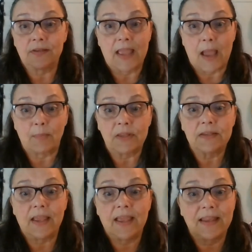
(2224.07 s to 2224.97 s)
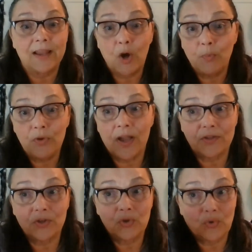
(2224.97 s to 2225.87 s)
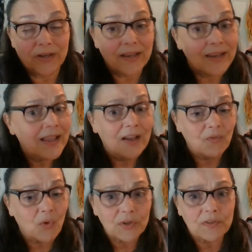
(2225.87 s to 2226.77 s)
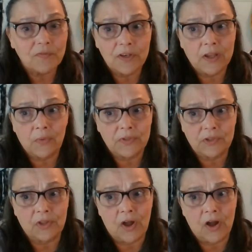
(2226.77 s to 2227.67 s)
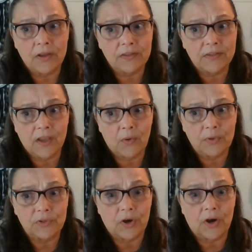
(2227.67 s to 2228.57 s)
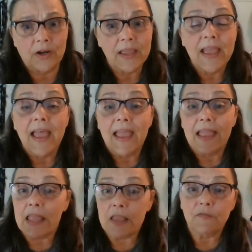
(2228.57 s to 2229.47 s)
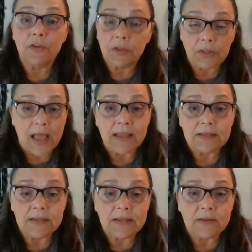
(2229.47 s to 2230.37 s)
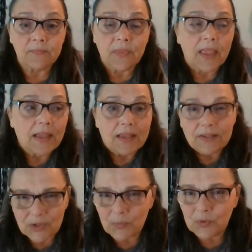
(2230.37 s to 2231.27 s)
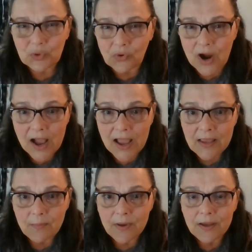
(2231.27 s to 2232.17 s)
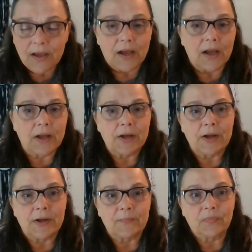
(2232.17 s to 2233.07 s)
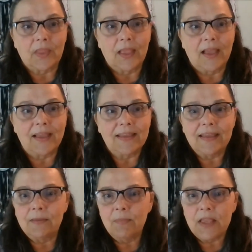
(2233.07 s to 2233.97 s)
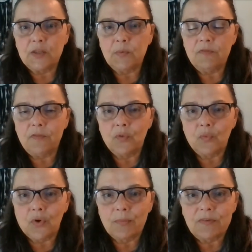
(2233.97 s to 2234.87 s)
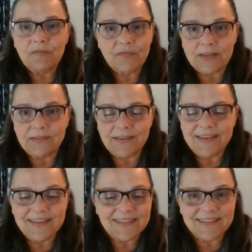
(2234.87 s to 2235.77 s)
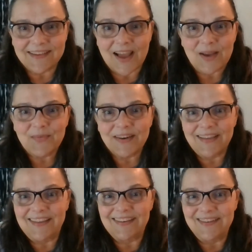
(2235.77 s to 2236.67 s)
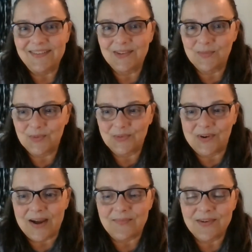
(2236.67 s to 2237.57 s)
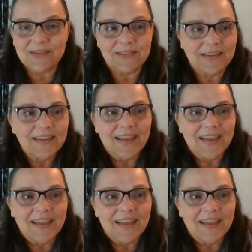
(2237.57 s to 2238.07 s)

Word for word: and it happened and i hope you guys enjoyed it of course the video is long because they always are if you liked it subscribe um it makes me feel warm and fuzzy inside when i get new subscribers